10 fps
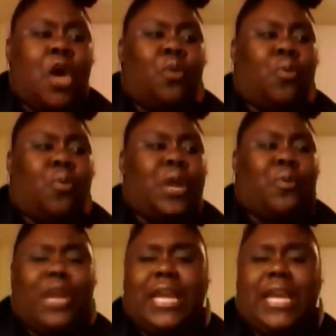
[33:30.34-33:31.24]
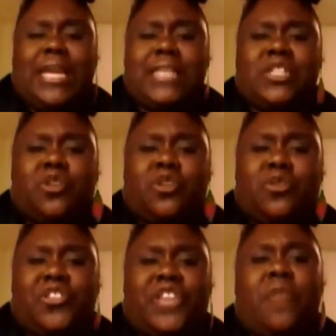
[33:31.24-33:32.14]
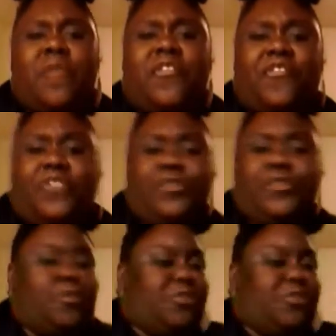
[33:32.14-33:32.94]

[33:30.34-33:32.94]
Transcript: Riri and his little Theraflu